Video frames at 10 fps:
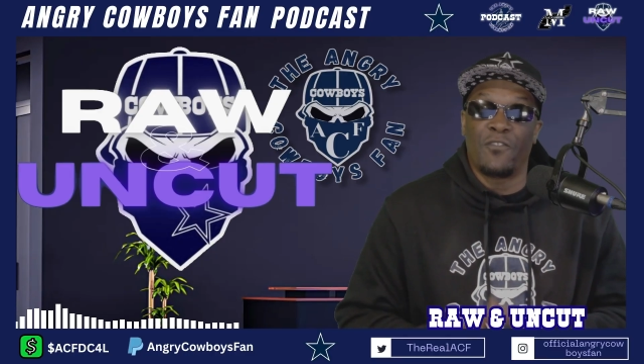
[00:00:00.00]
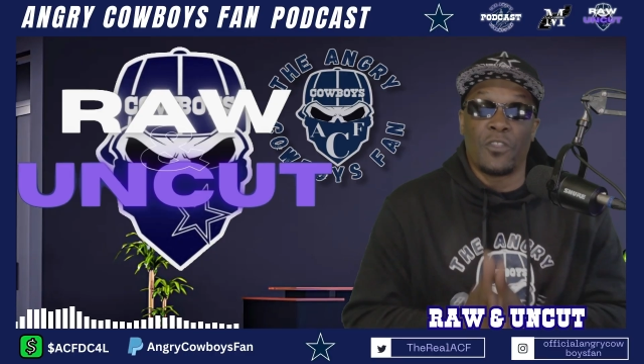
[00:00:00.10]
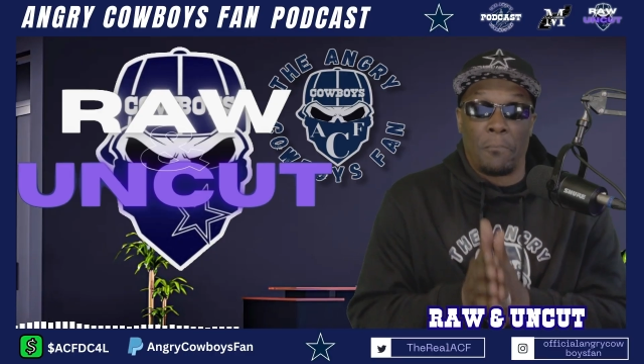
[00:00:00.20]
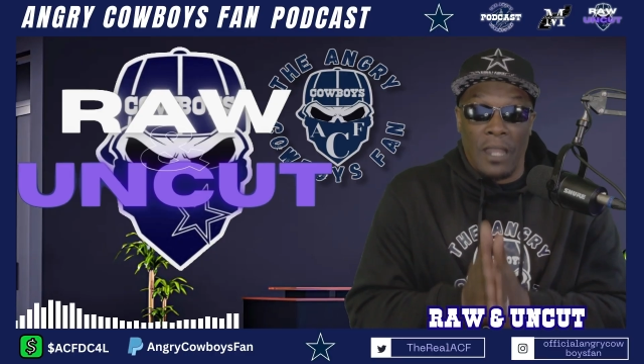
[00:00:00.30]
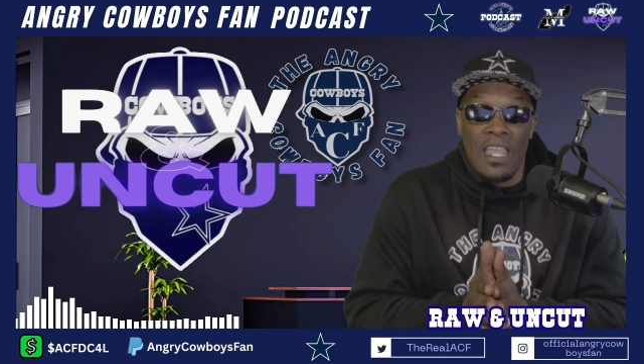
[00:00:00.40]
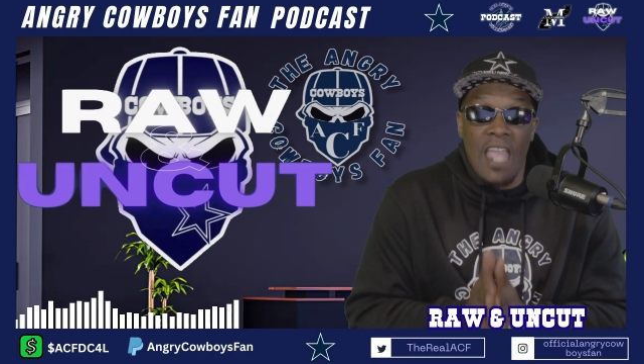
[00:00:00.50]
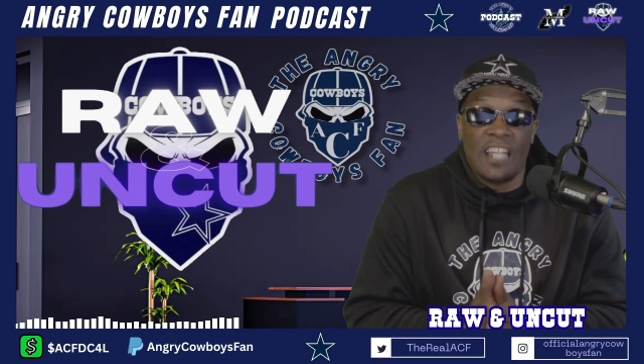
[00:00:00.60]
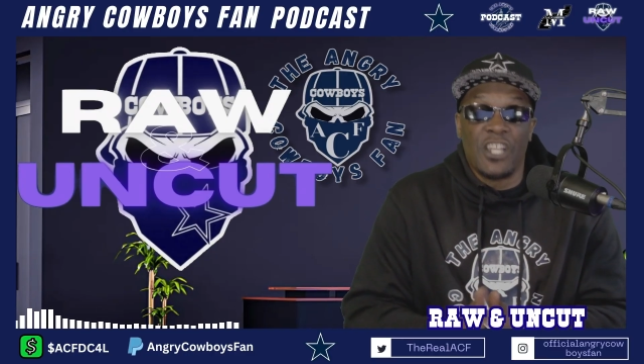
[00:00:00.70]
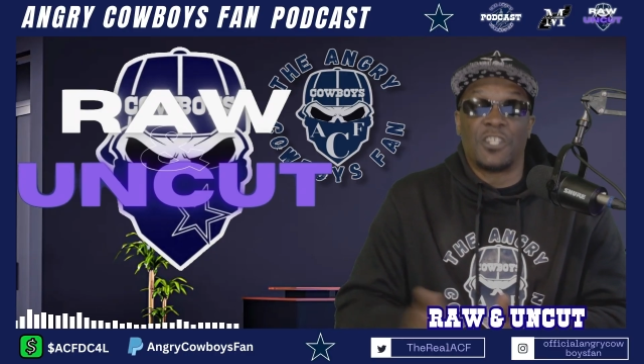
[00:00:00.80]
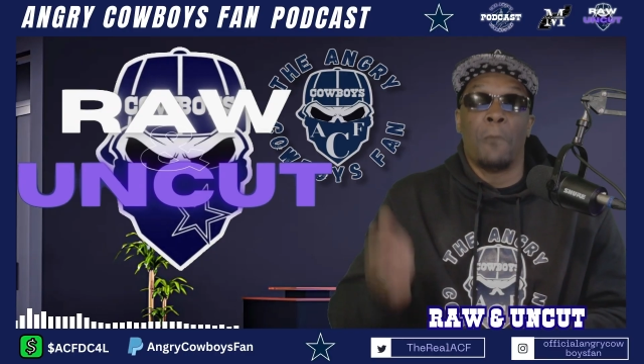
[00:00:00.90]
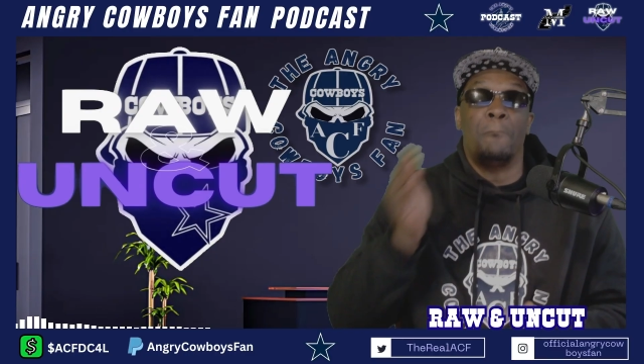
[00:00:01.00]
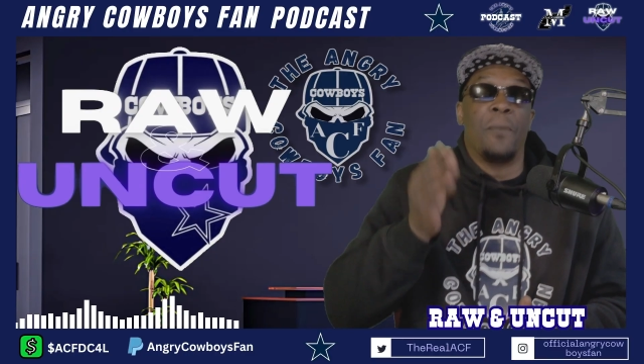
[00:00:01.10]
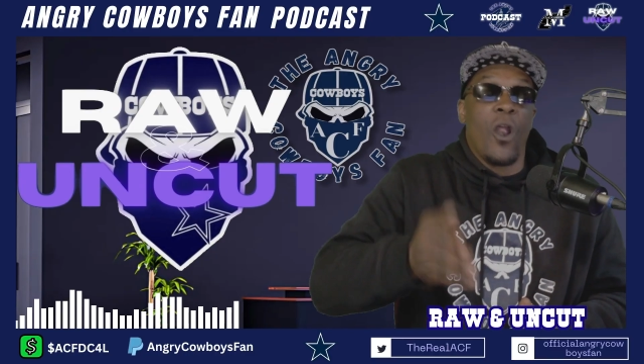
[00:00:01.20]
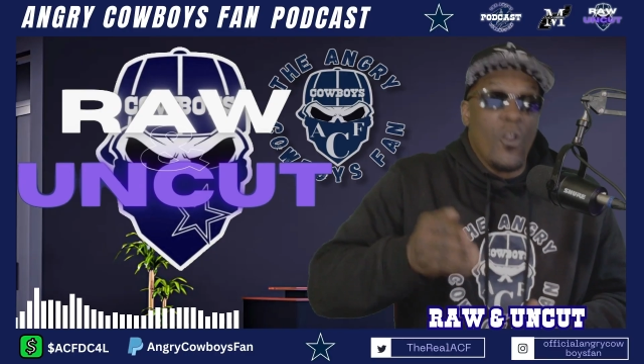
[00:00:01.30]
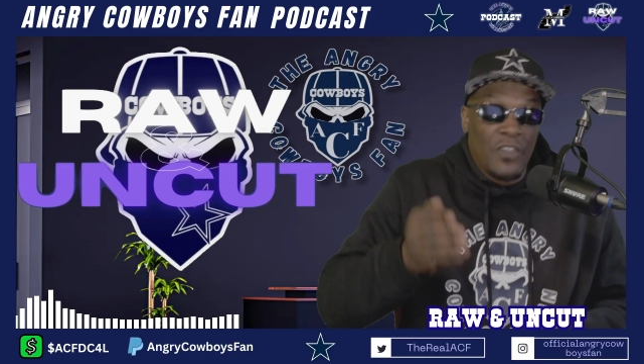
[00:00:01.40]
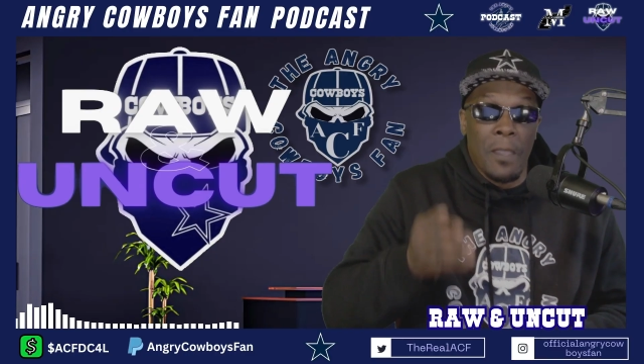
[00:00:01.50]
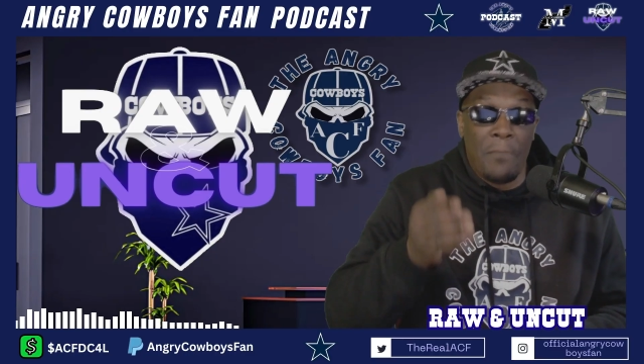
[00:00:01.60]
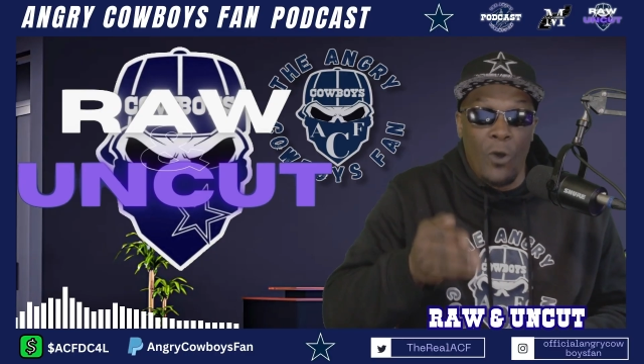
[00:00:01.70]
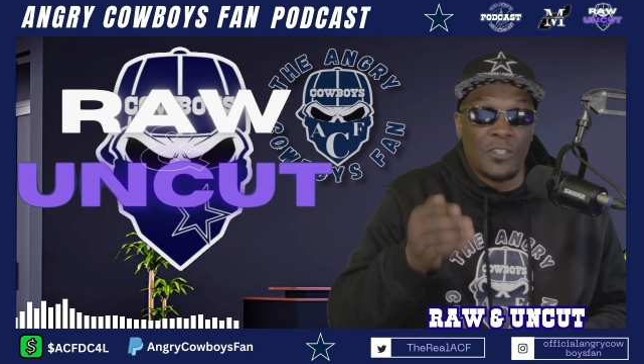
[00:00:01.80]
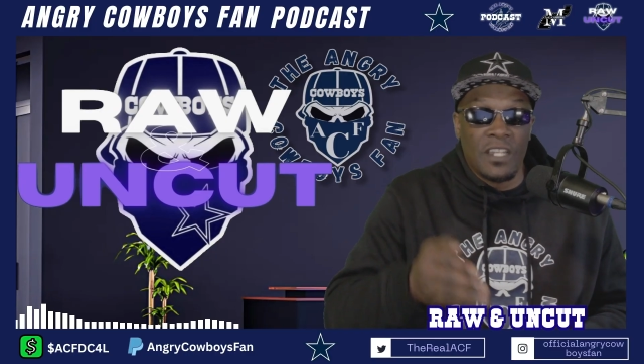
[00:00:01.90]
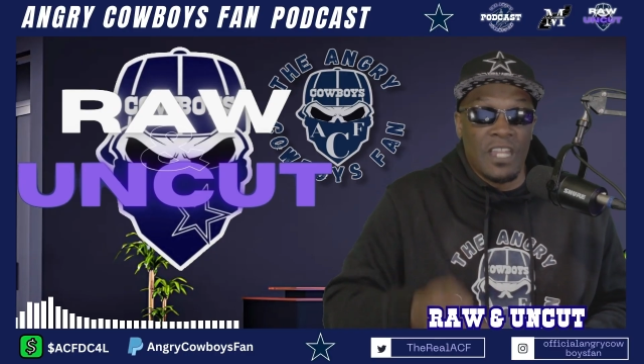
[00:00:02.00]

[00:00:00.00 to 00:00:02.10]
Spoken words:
for the play action to burn the opposing